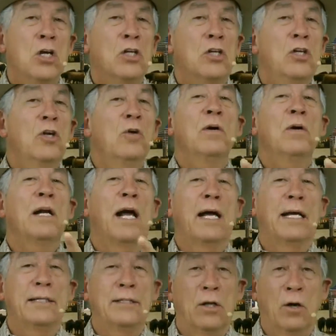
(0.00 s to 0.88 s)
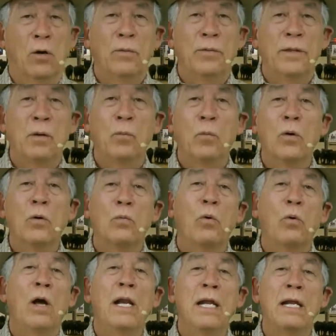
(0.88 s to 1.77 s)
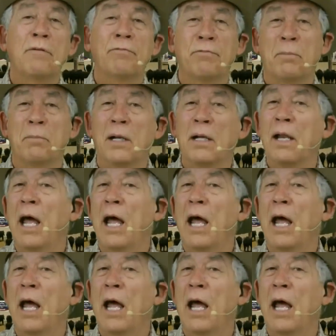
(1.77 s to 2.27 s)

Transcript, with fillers: you and i know that we're running from a